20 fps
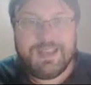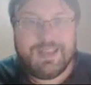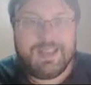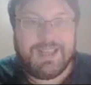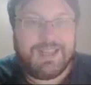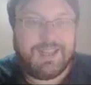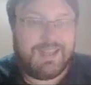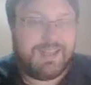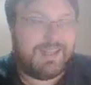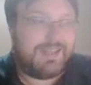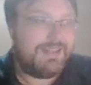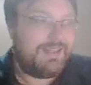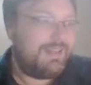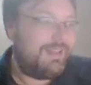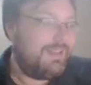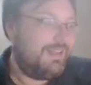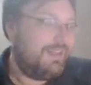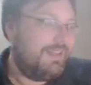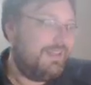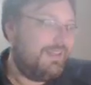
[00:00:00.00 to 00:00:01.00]
And
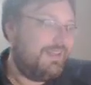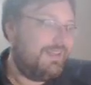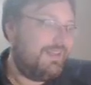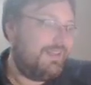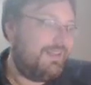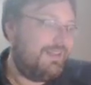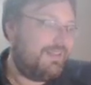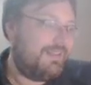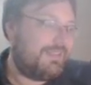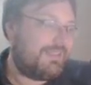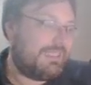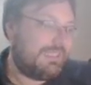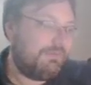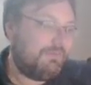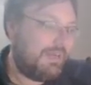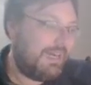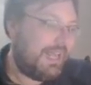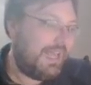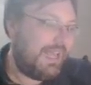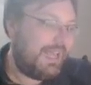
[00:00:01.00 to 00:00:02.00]

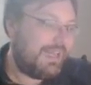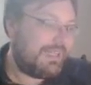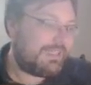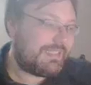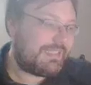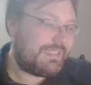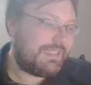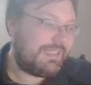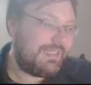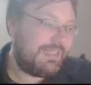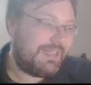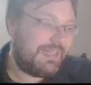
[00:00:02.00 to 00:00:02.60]
someone asked,